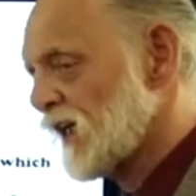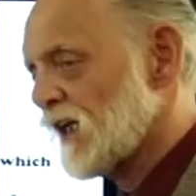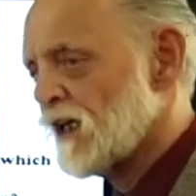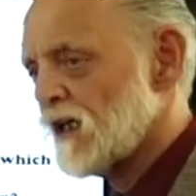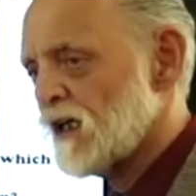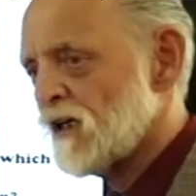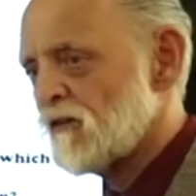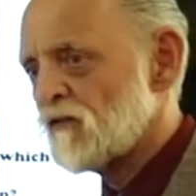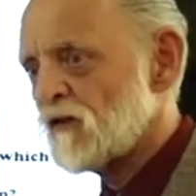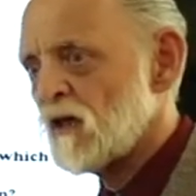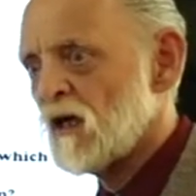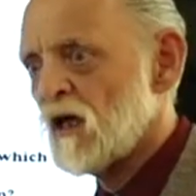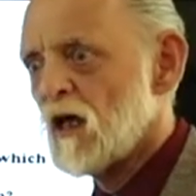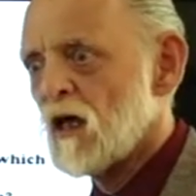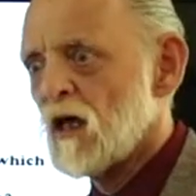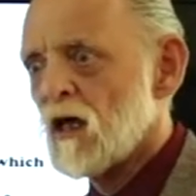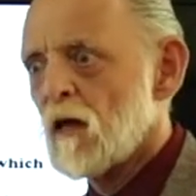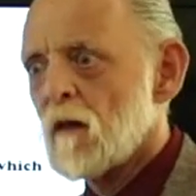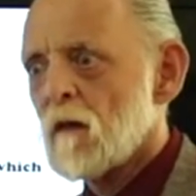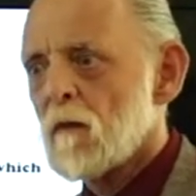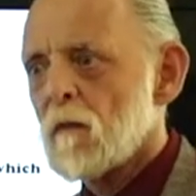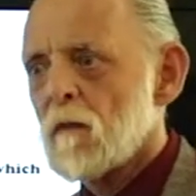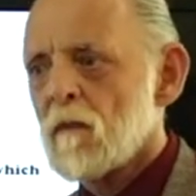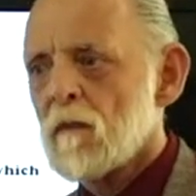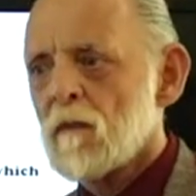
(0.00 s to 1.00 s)
is
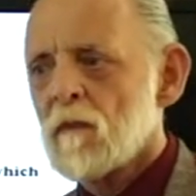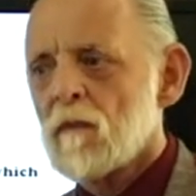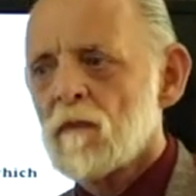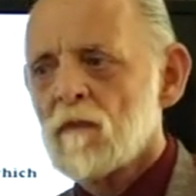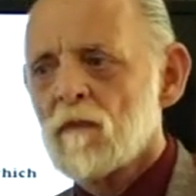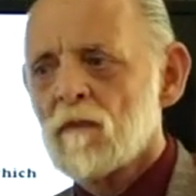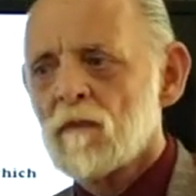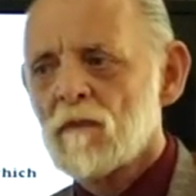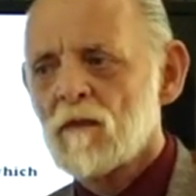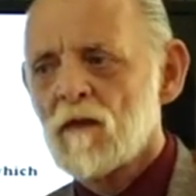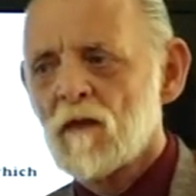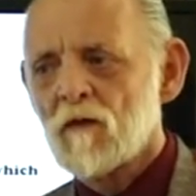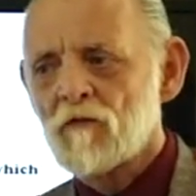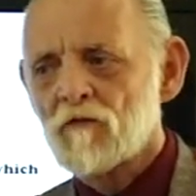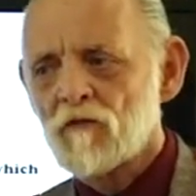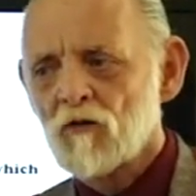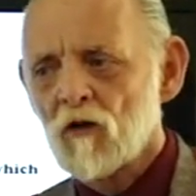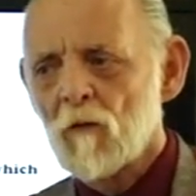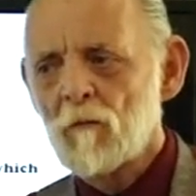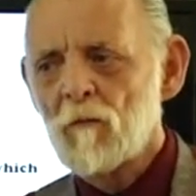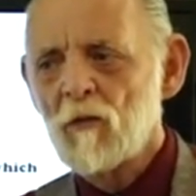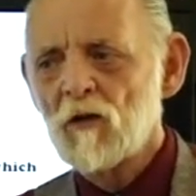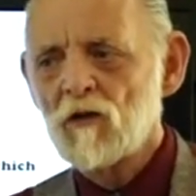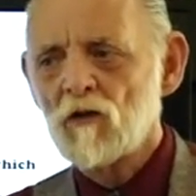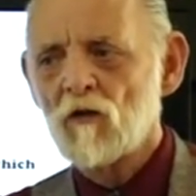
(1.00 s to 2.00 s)
the
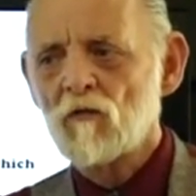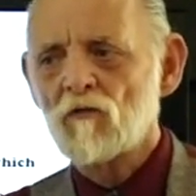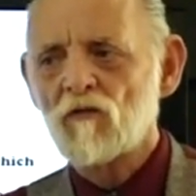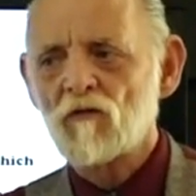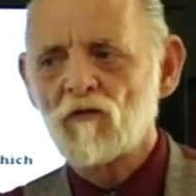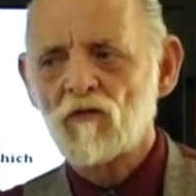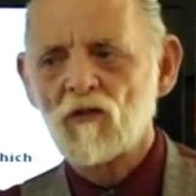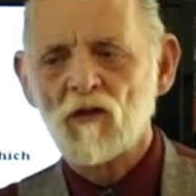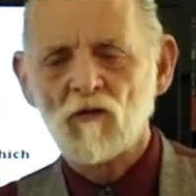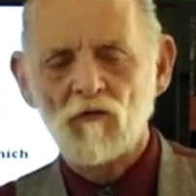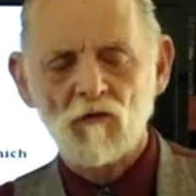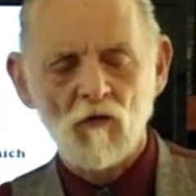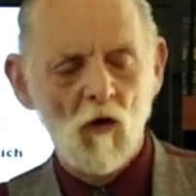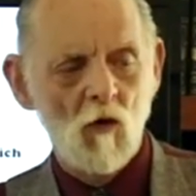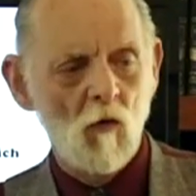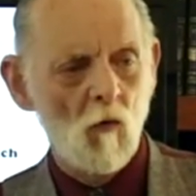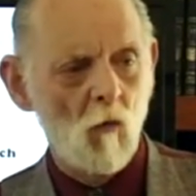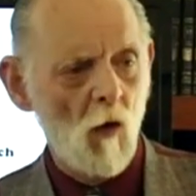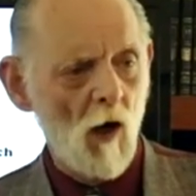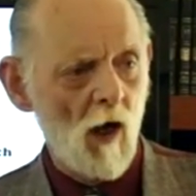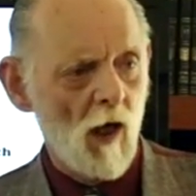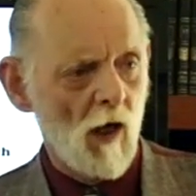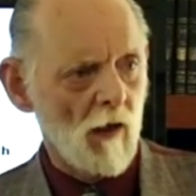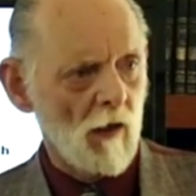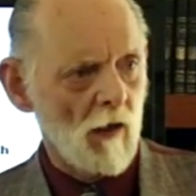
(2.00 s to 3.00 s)
serpent uses his own
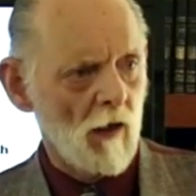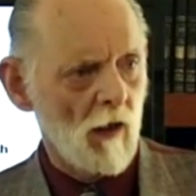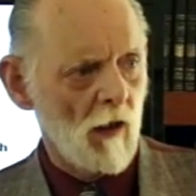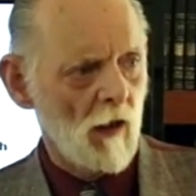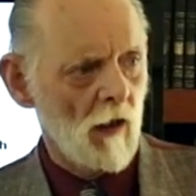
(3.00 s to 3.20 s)
what?